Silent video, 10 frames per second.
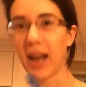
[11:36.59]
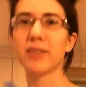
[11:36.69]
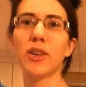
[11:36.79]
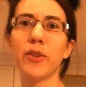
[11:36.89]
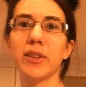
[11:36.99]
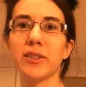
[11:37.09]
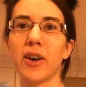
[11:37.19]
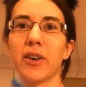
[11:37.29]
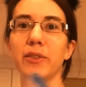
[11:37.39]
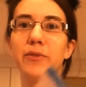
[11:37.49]
I saw this
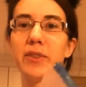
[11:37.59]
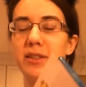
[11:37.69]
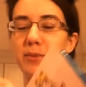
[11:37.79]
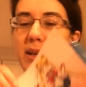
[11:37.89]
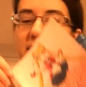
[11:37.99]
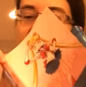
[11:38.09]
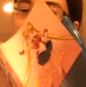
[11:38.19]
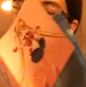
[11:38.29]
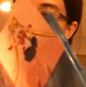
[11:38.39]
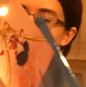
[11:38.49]
on Viz
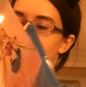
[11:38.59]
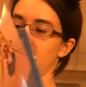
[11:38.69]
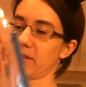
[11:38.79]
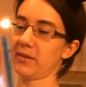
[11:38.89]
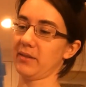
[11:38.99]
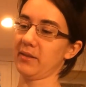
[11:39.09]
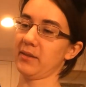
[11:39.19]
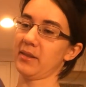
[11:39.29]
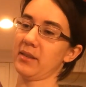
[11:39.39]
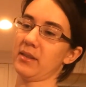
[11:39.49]
Media's
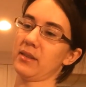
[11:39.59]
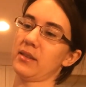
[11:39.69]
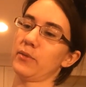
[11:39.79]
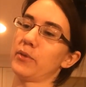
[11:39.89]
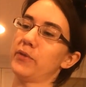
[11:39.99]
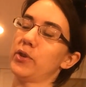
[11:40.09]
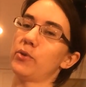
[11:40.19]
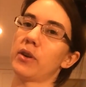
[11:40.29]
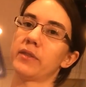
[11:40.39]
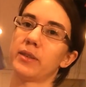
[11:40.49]

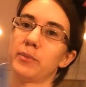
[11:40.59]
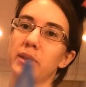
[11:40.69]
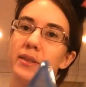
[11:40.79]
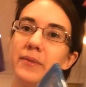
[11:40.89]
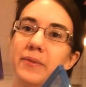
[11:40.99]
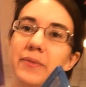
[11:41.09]
review of it, but